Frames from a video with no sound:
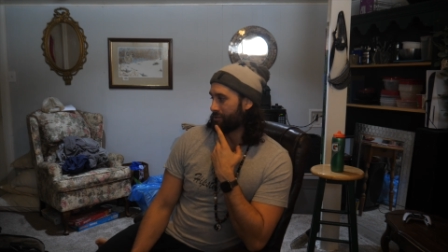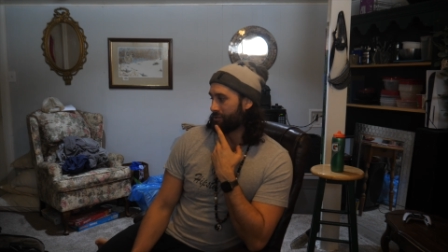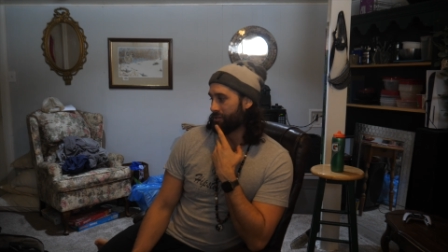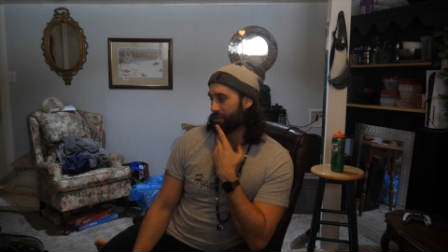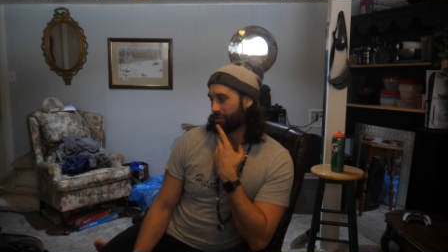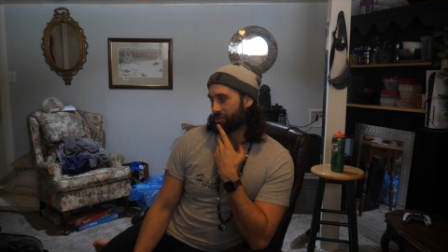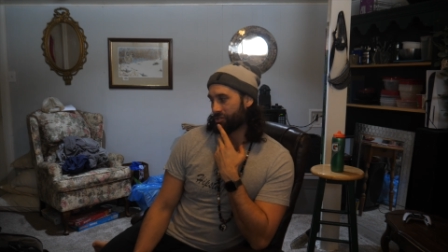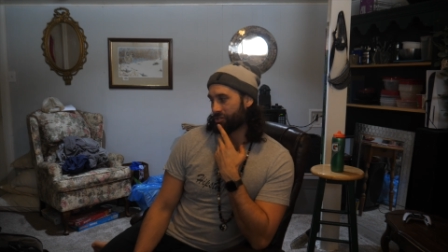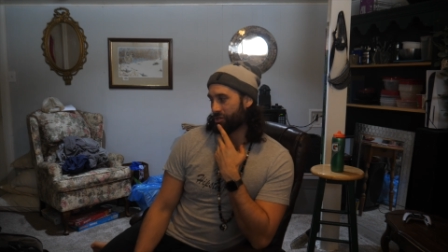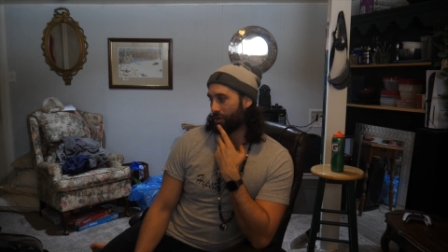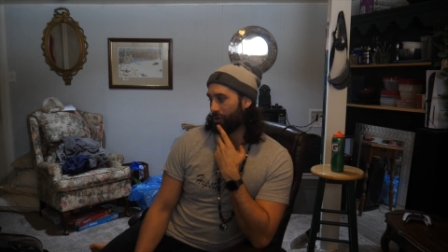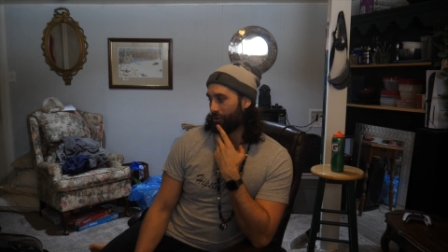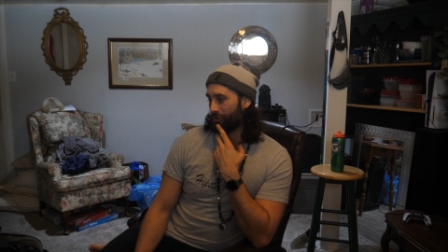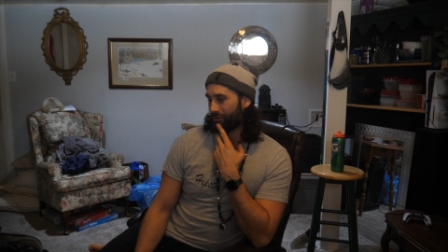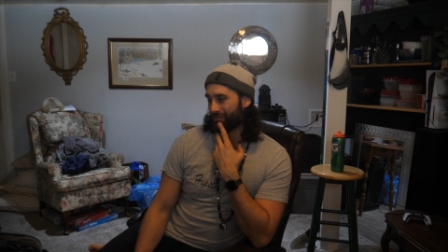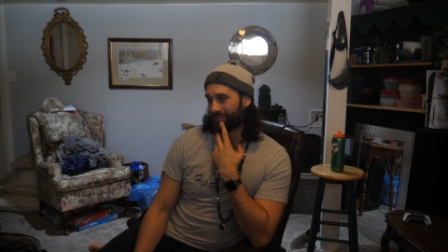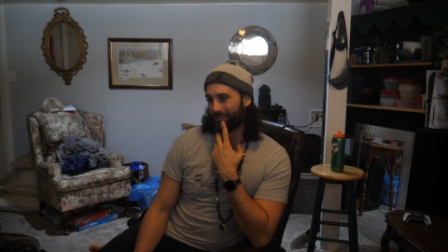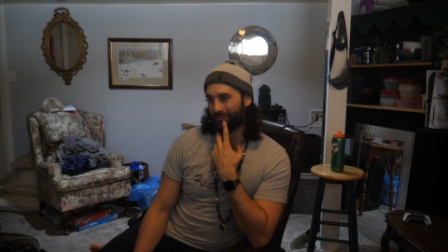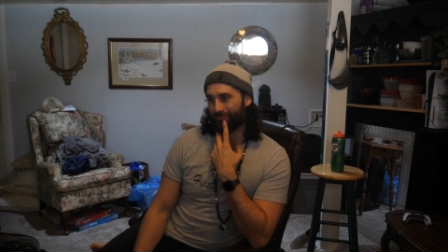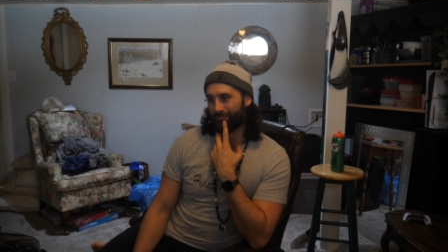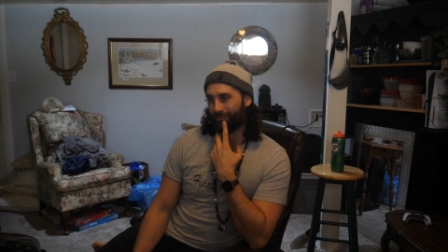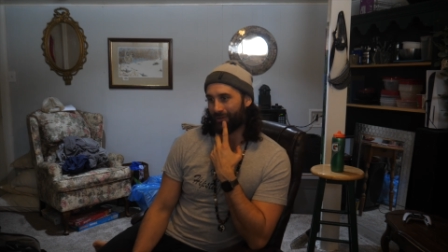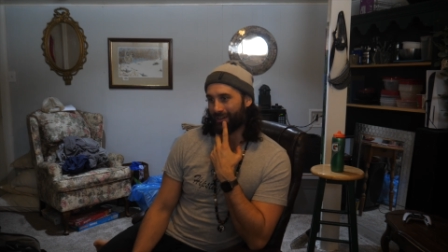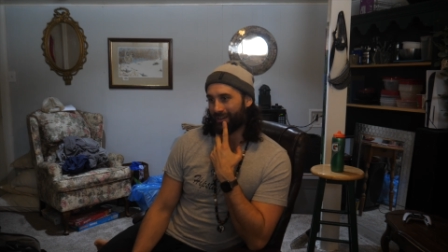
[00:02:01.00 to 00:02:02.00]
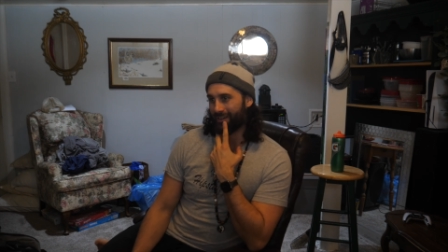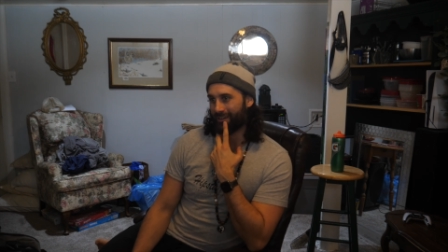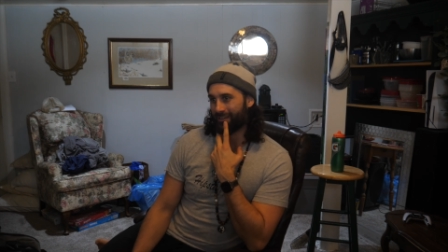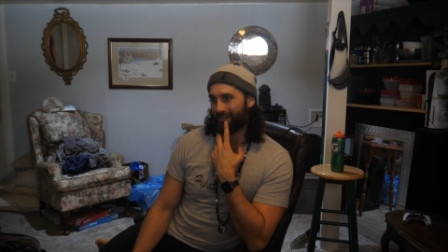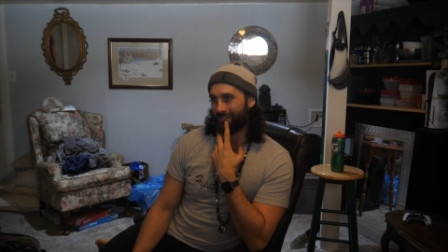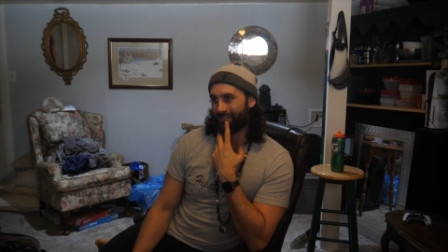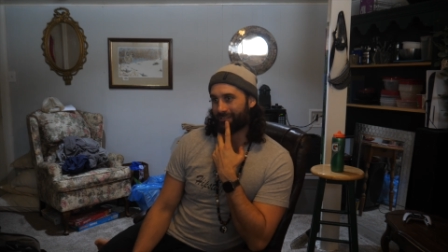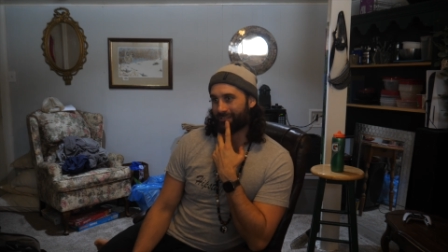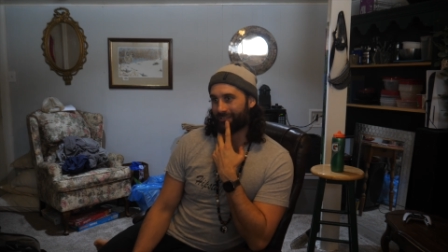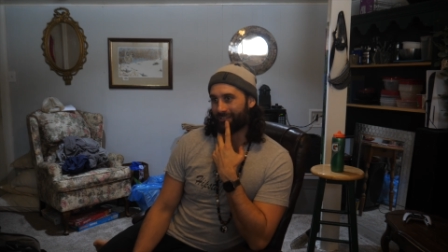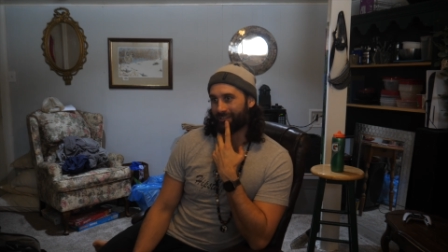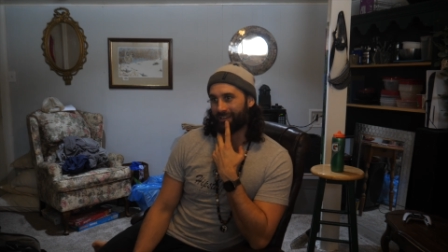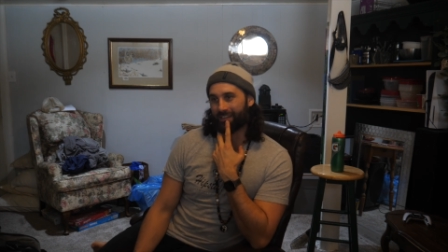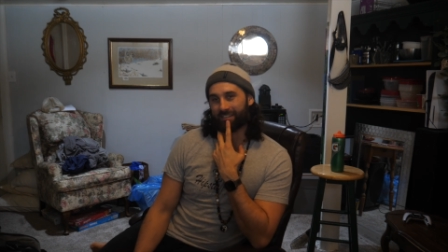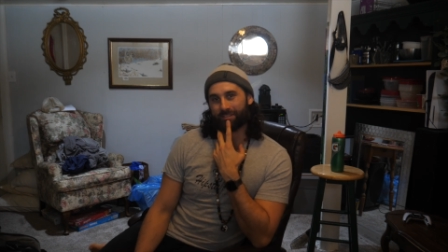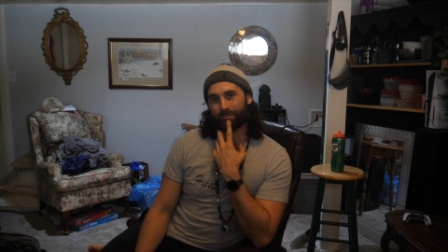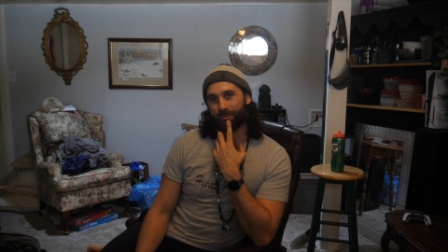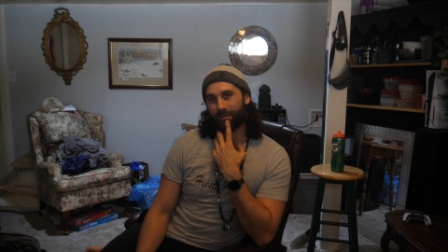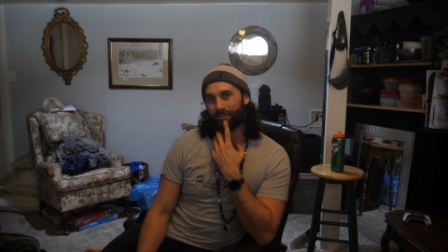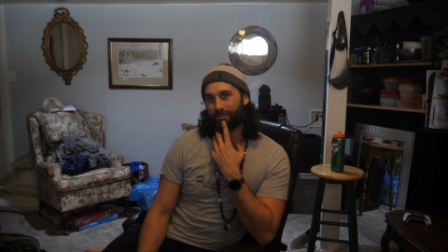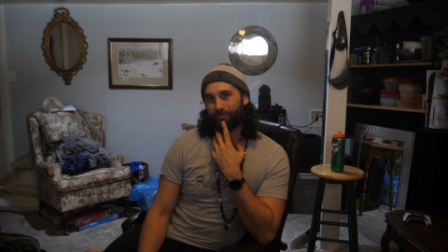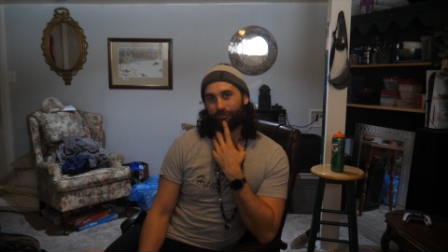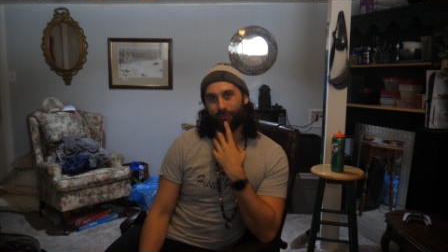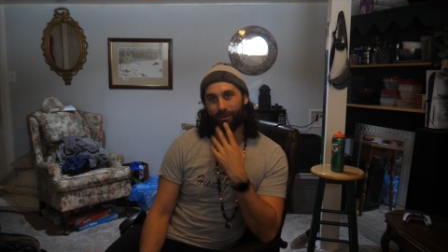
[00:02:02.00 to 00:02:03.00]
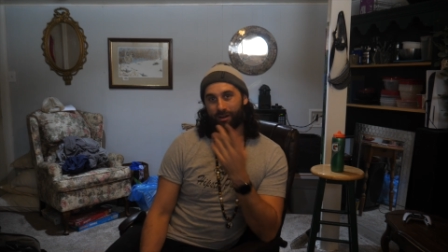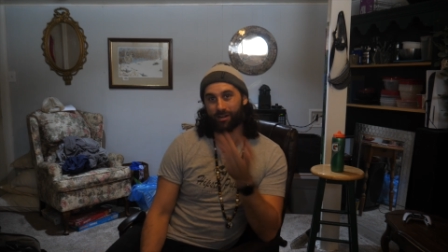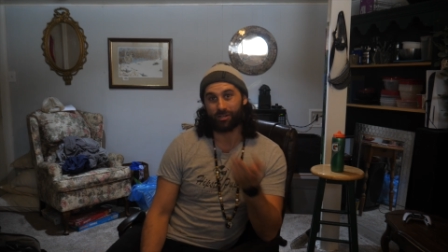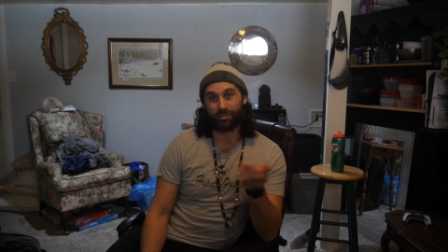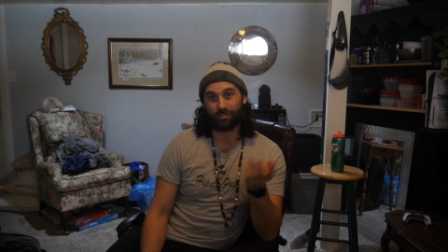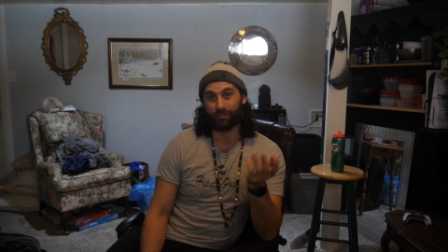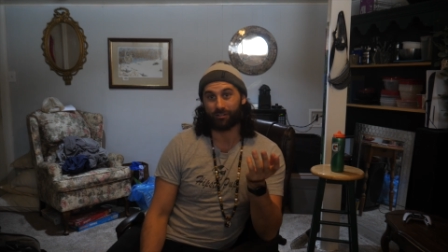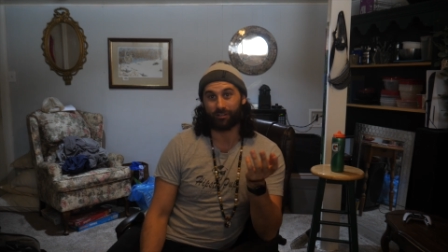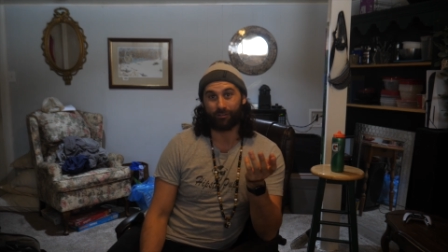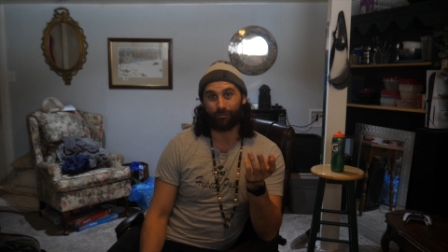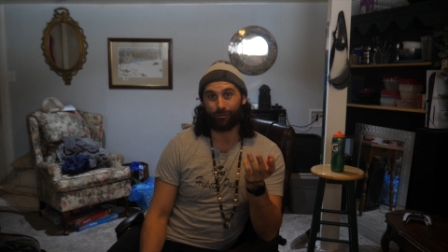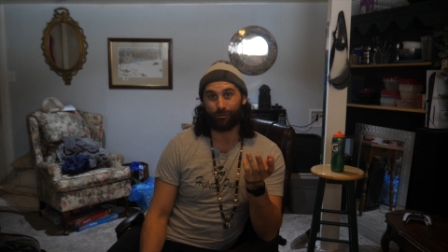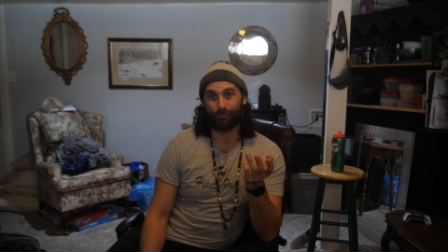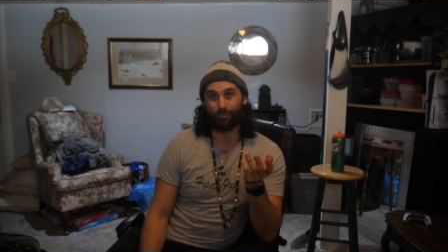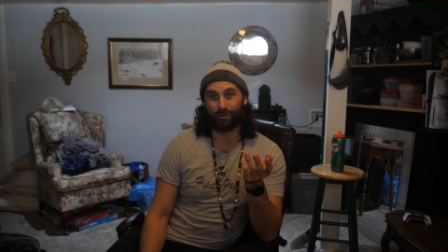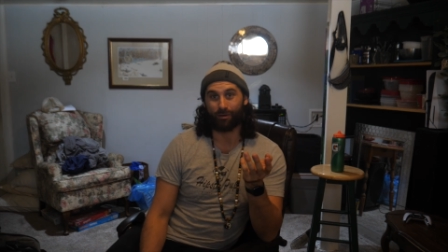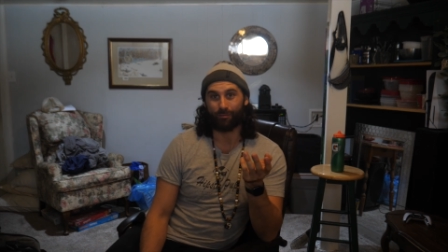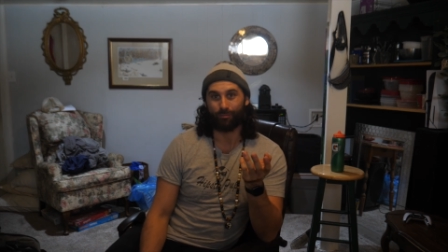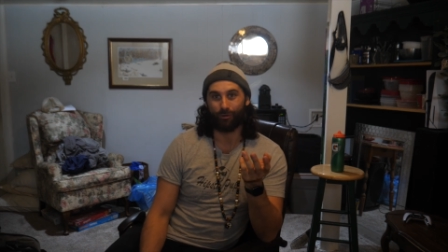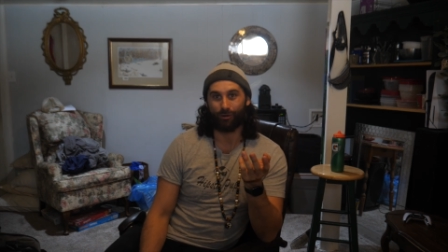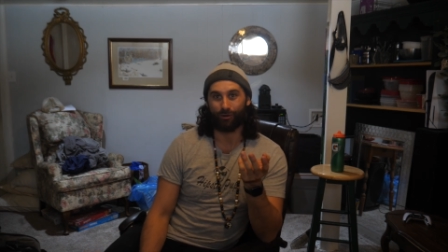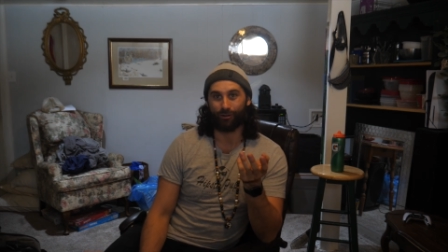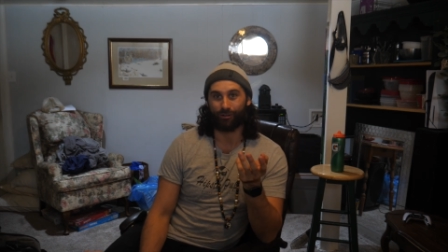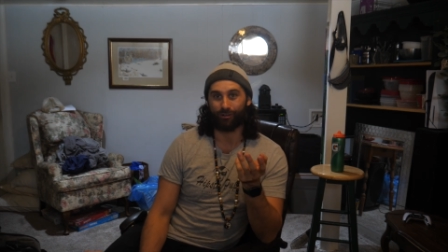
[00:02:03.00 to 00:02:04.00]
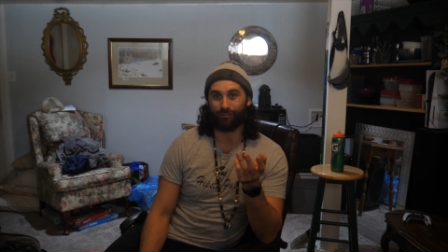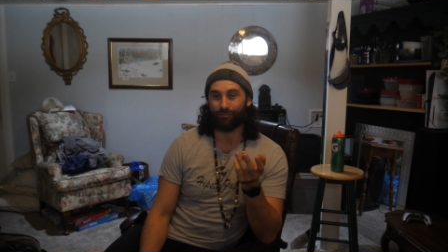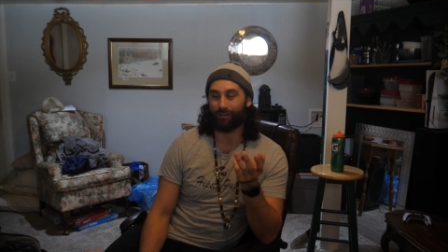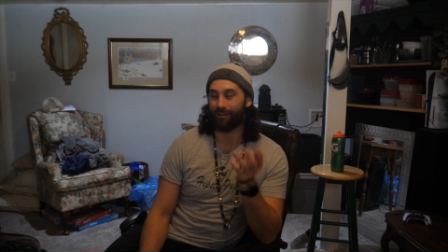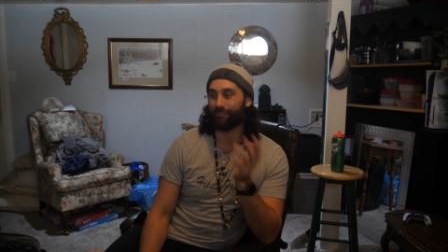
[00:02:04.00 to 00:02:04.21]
the shows have been, it's been the funnest shows I've ever been a part of.